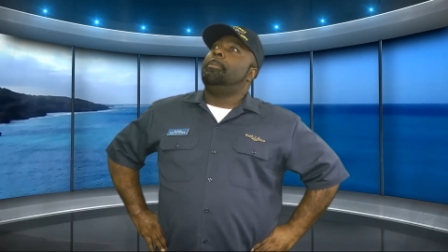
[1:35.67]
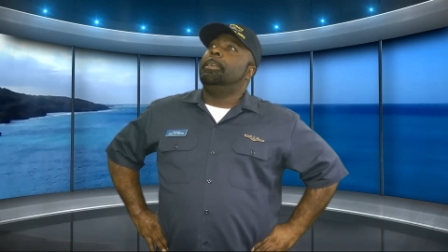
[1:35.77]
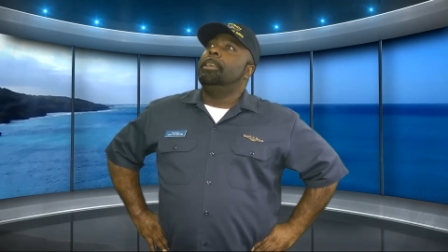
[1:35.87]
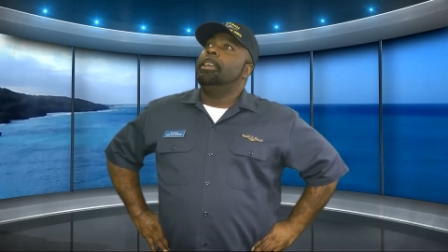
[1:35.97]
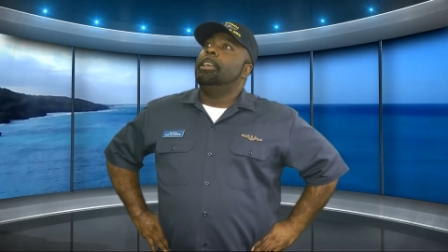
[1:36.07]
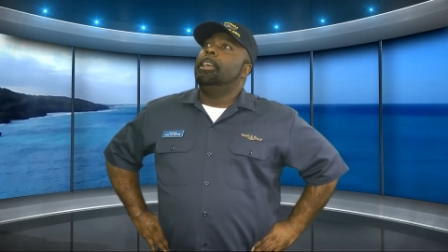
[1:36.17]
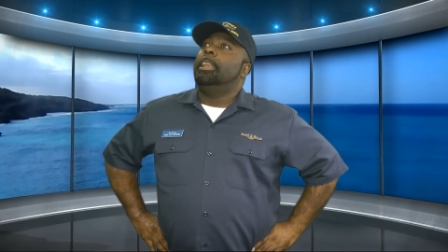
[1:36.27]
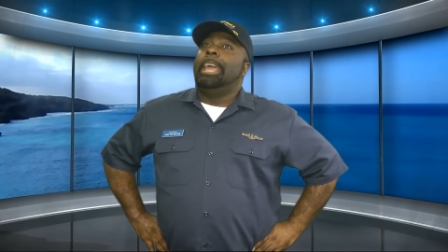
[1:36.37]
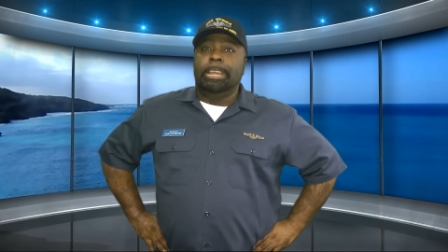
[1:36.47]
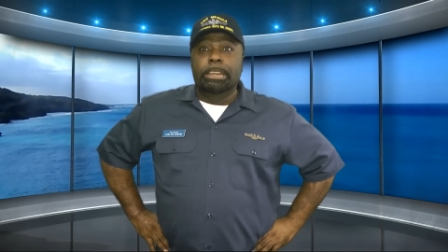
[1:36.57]
it
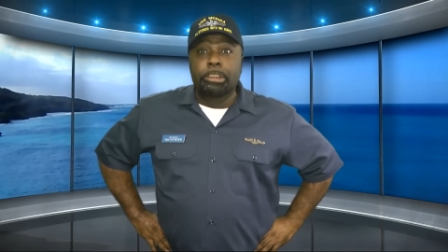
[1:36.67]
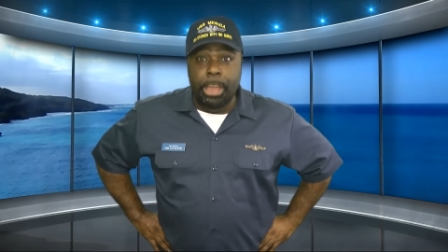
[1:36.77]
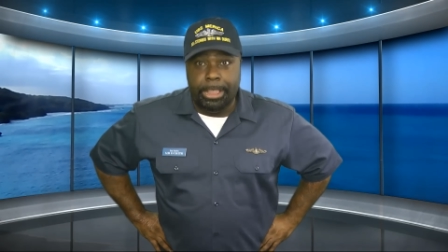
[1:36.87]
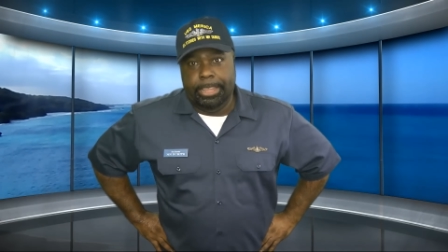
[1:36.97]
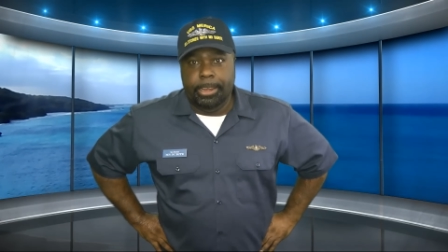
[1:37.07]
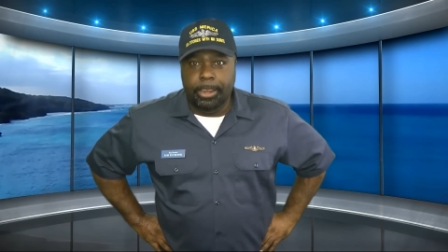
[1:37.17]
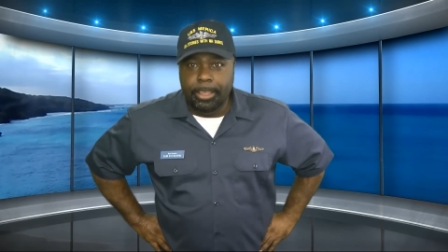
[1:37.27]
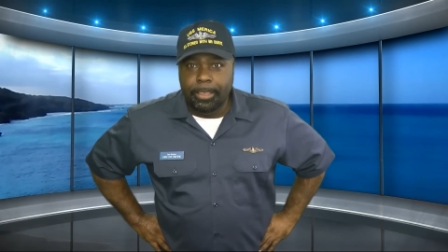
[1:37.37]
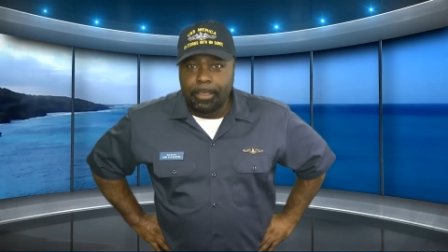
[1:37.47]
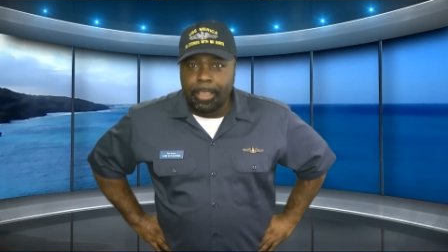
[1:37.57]
like nothing
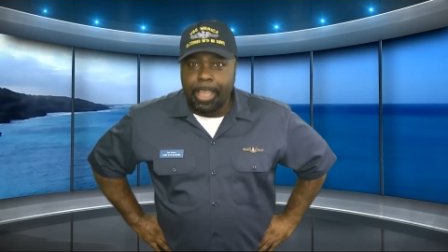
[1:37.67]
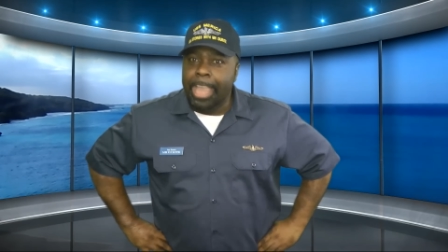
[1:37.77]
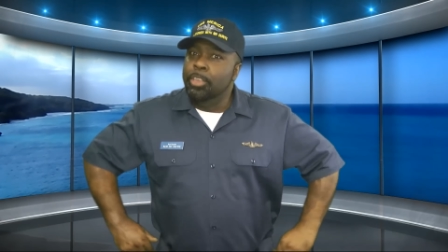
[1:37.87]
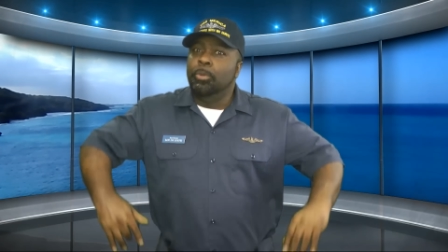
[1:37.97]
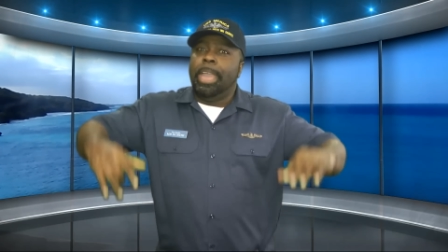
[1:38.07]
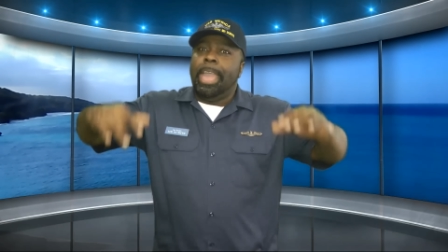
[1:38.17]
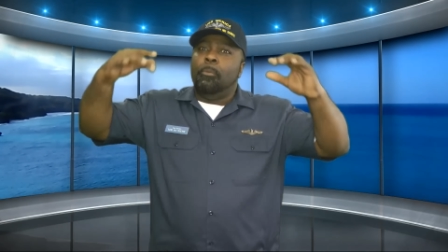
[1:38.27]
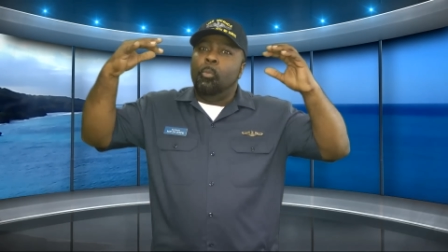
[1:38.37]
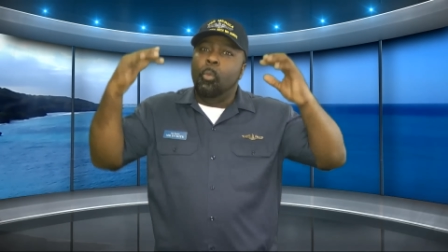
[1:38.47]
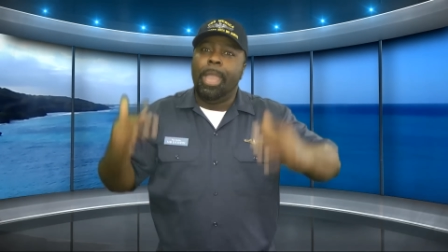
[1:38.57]
and you
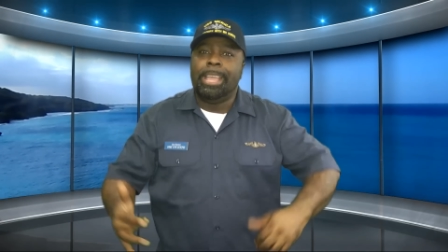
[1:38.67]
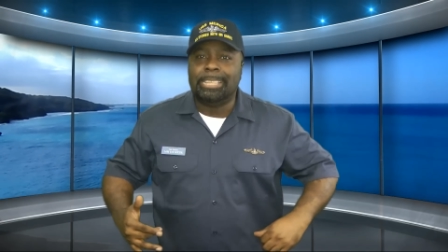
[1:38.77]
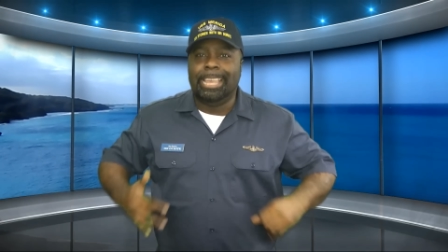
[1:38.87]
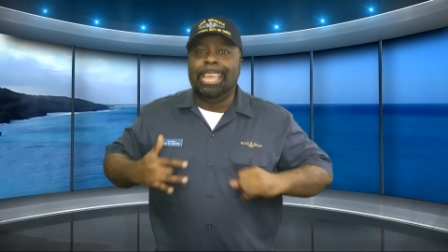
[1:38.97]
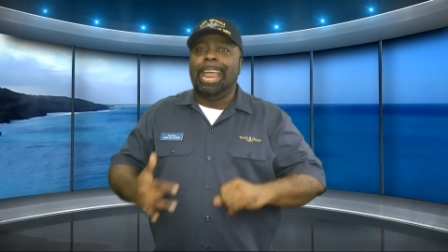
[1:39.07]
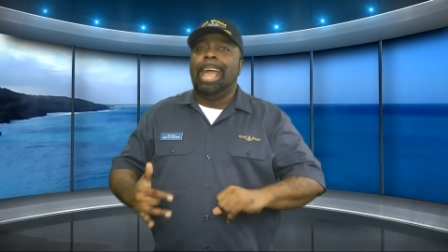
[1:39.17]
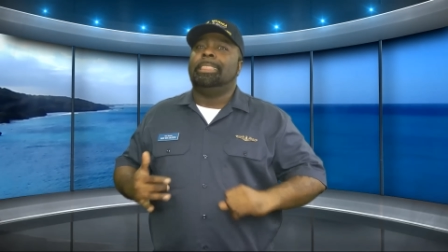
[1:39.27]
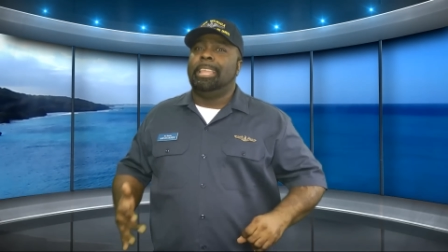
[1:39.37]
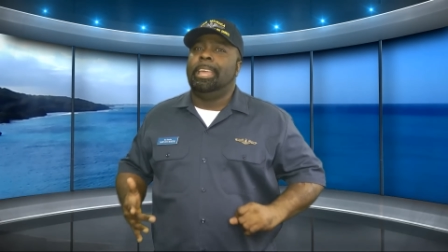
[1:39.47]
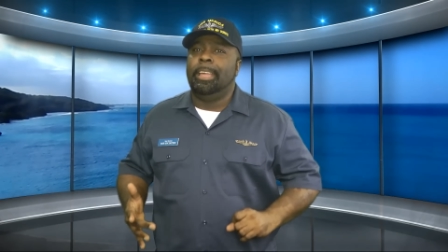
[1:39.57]
can't wait to get out
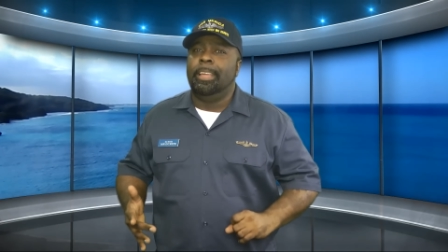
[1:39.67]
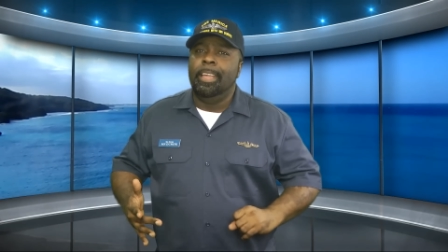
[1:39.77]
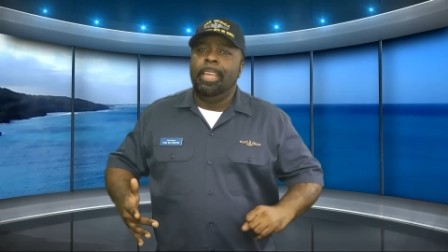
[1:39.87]
there